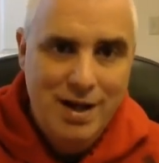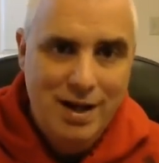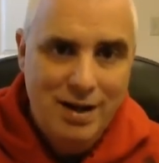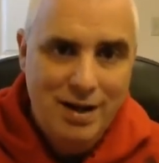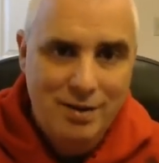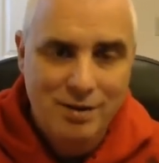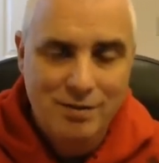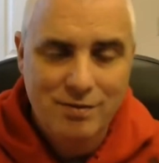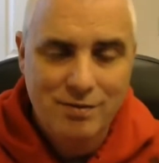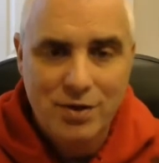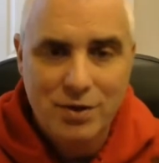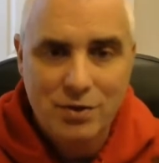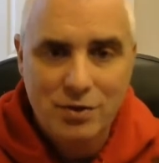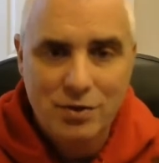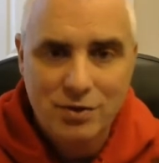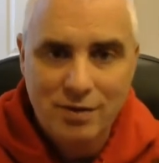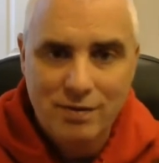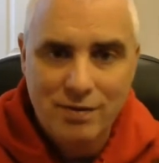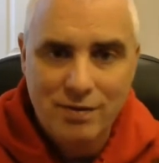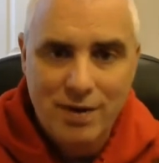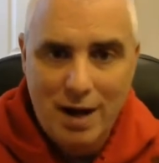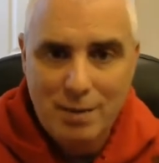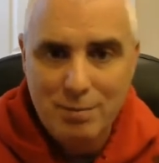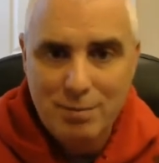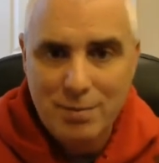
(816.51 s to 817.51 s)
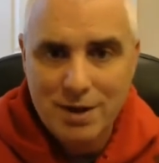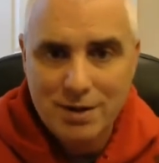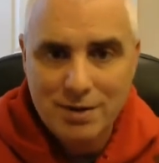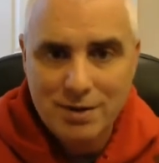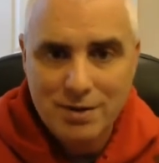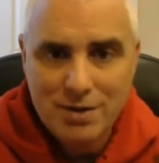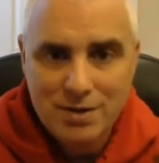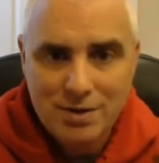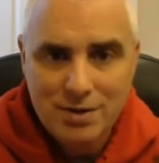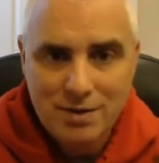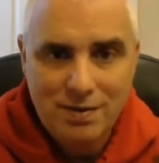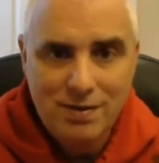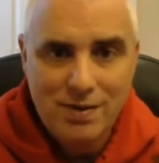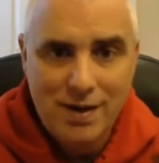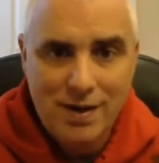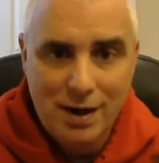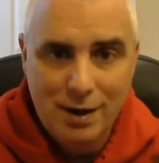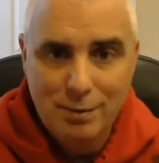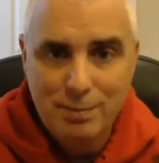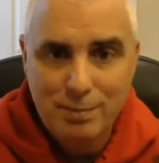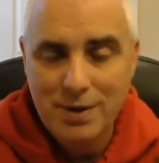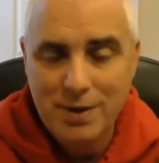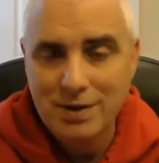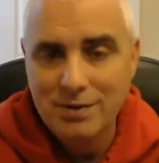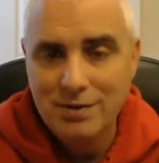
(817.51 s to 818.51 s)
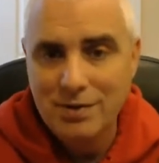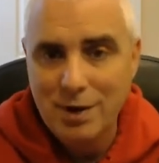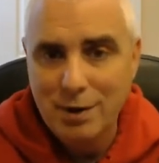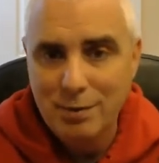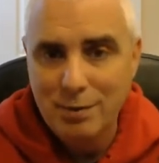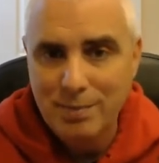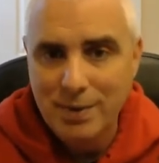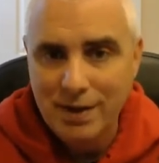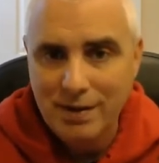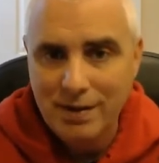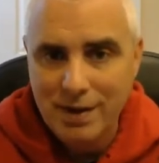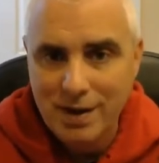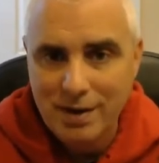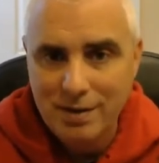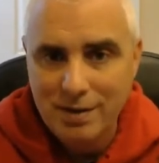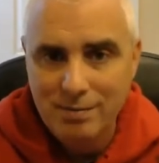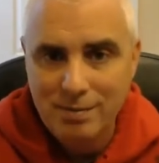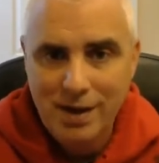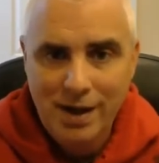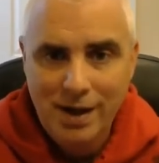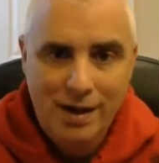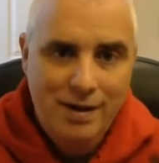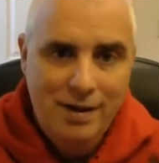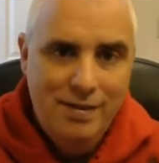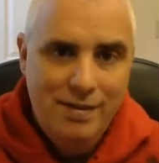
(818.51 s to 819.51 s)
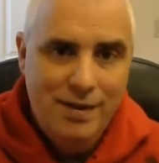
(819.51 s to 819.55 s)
and reviews of how much therapy is helping them.